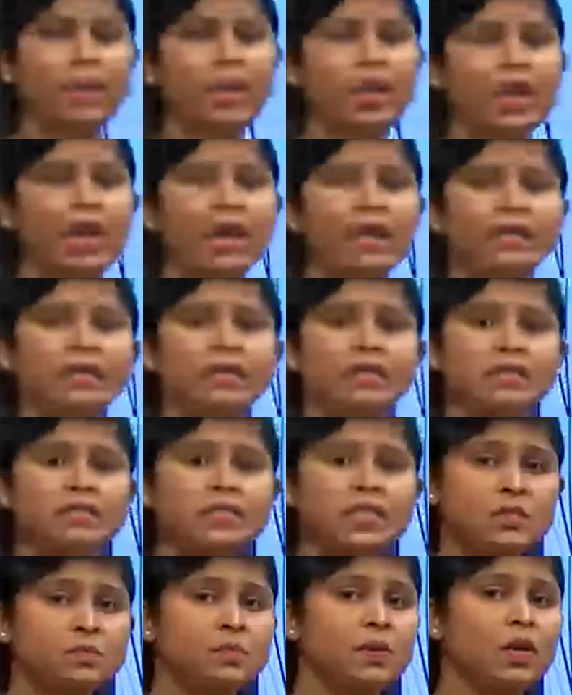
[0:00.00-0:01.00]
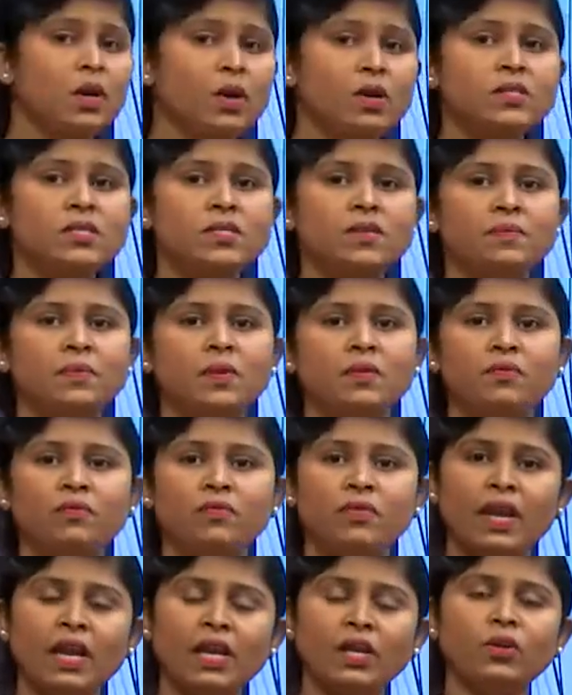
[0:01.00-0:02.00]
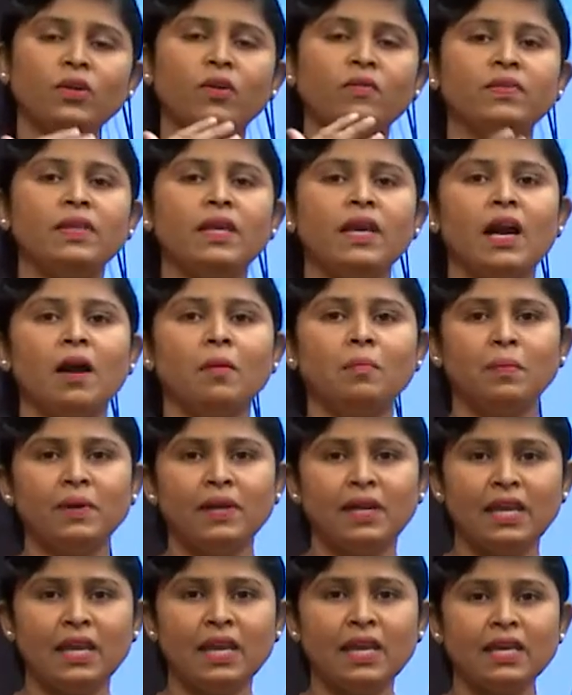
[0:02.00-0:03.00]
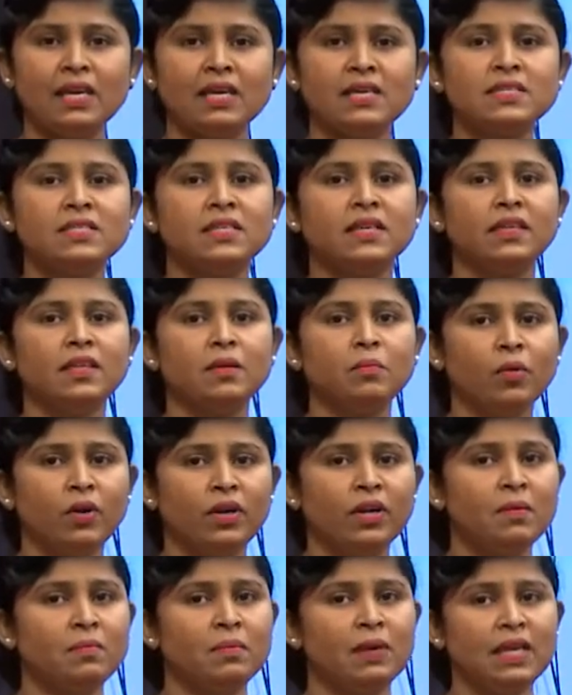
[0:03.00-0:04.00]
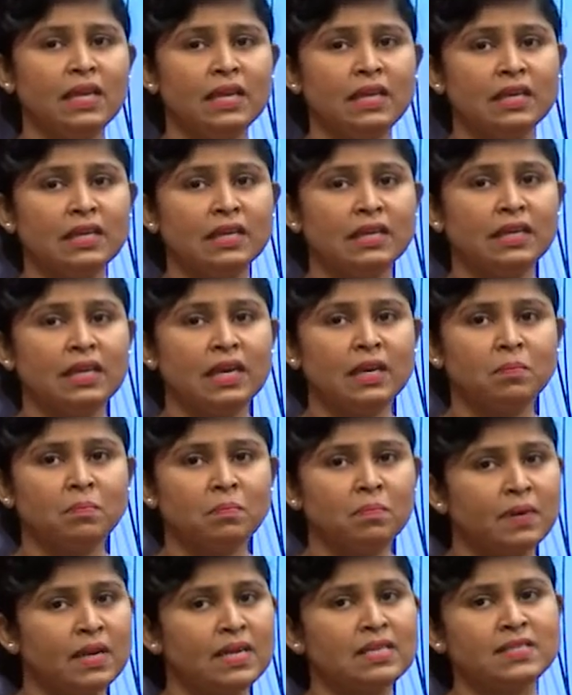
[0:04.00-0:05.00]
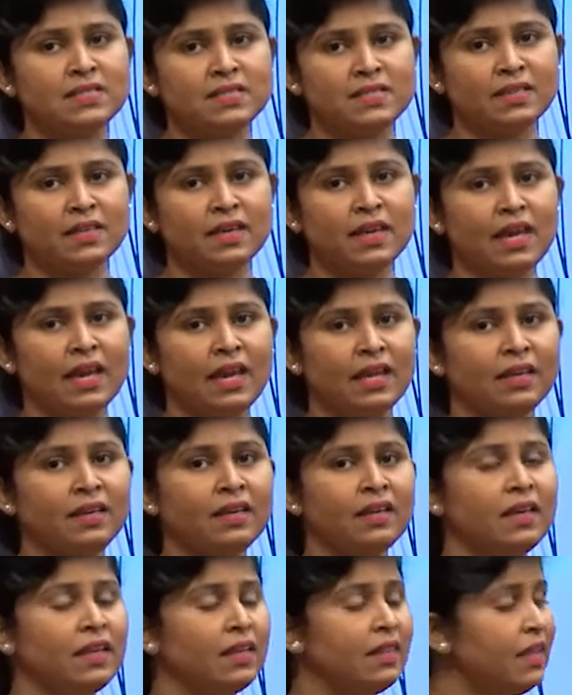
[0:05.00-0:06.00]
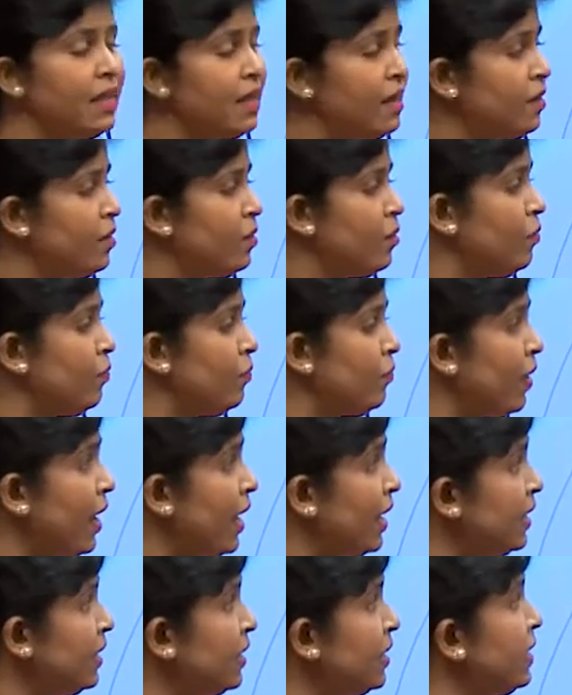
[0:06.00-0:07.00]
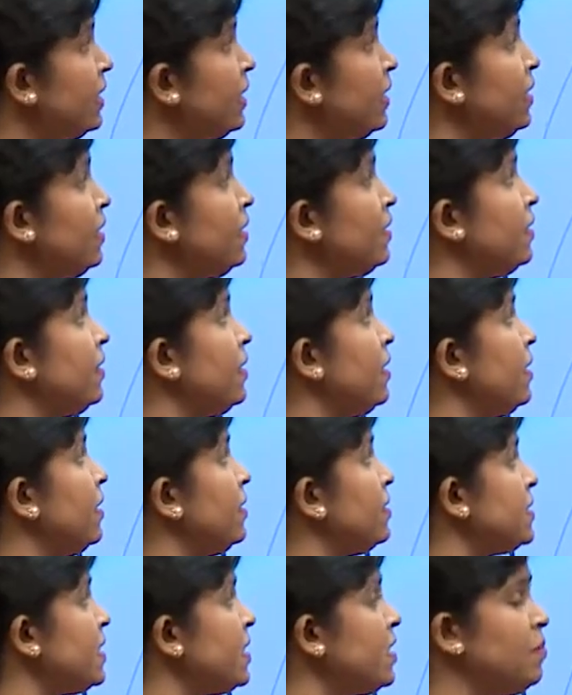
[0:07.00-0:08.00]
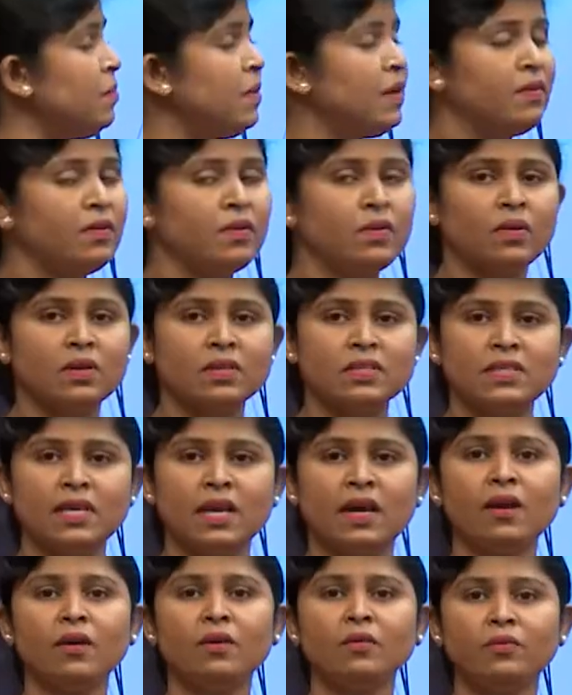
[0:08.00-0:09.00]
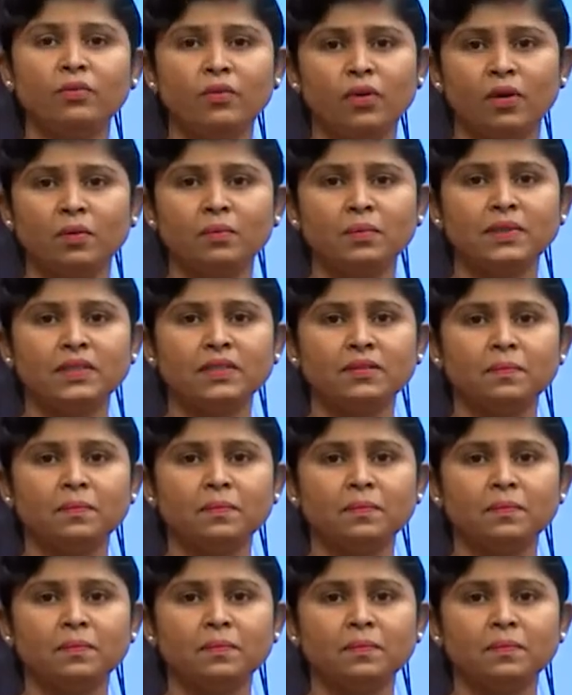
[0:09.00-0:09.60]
and just because of the weight of the upper layers the bottom layer get pressed and then finally the sedimentary rocks are formed.